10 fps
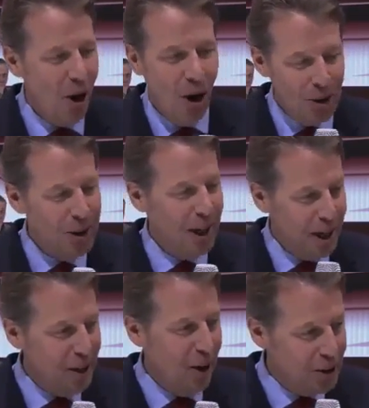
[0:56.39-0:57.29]
on
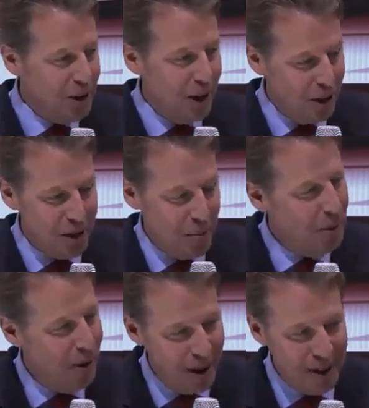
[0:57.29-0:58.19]
the
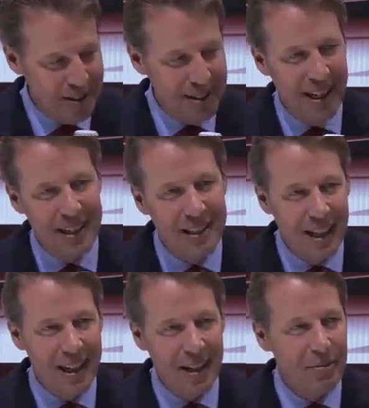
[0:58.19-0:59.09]
point and
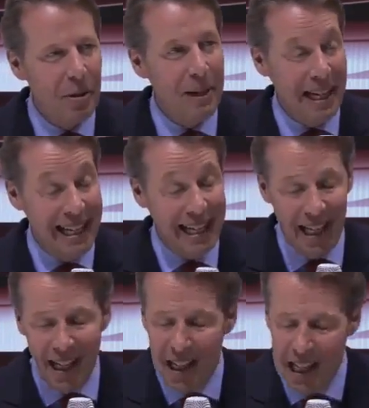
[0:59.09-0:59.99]
will be legal.